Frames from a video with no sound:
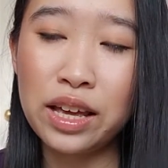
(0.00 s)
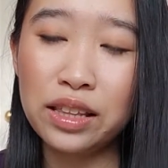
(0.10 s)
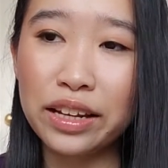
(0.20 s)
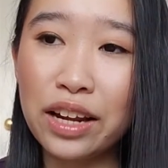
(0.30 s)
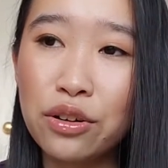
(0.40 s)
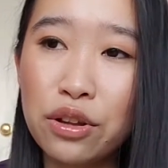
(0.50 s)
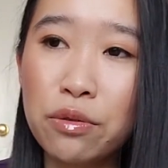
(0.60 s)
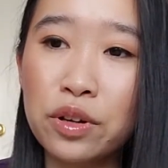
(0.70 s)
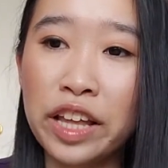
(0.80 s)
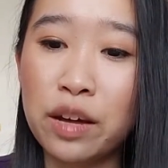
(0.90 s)
I know there
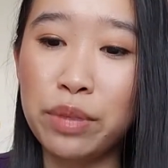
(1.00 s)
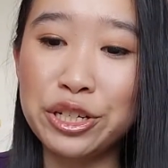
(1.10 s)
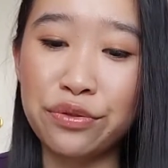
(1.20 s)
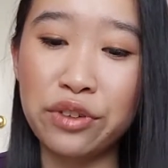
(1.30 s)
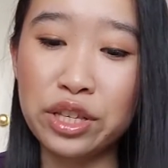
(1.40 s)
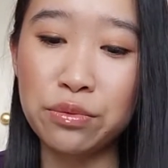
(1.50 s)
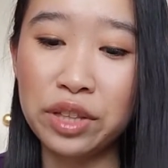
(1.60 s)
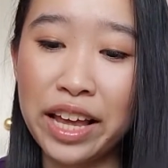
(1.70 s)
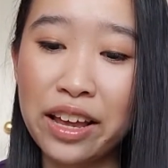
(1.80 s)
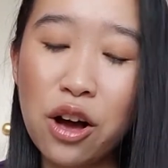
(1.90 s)
were a bunch of friends who were
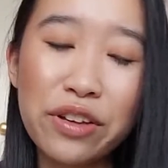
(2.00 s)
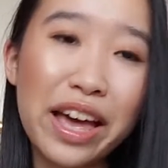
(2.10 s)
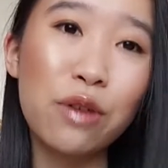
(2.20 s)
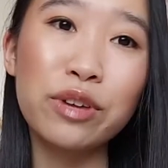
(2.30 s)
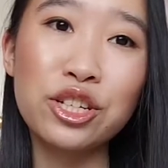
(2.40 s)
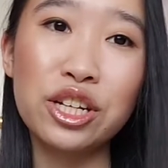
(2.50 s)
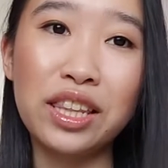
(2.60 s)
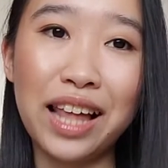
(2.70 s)
oh yeah, we should